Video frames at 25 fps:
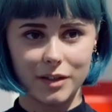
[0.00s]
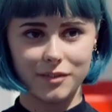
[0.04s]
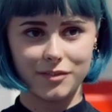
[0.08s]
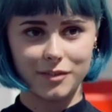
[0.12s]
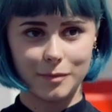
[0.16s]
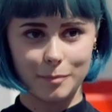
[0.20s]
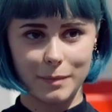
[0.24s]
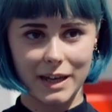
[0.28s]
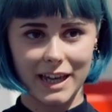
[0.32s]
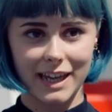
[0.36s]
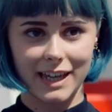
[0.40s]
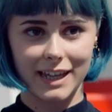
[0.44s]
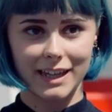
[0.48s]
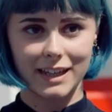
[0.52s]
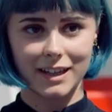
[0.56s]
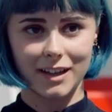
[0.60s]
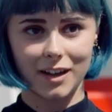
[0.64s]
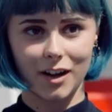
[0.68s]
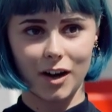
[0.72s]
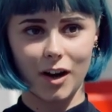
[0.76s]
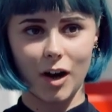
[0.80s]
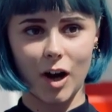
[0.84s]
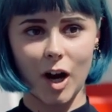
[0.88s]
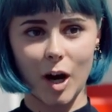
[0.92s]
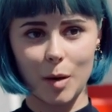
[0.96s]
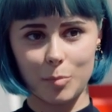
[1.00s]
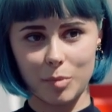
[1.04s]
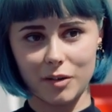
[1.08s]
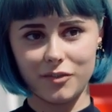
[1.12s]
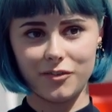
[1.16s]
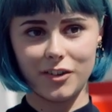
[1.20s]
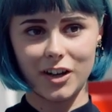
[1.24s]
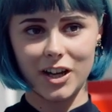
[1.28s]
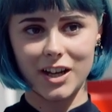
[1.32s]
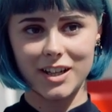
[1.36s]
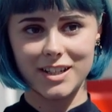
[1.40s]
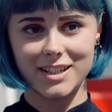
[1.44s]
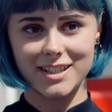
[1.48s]
but for me, I
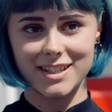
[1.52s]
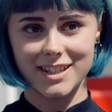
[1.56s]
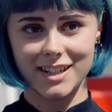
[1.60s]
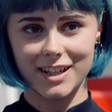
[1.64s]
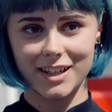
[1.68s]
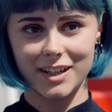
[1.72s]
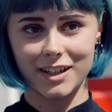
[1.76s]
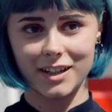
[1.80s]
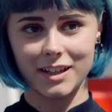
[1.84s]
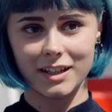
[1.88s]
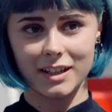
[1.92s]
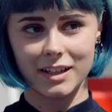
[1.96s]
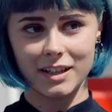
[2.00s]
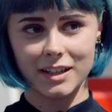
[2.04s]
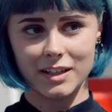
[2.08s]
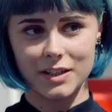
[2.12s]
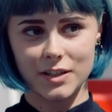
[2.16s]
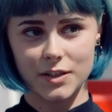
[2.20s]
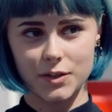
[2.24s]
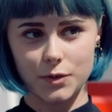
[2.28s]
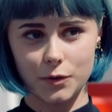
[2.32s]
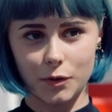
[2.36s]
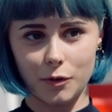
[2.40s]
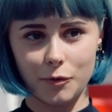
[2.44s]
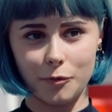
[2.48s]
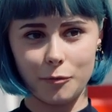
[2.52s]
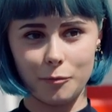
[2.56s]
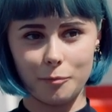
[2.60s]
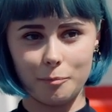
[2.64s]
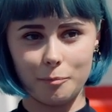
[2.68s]
preferred to sort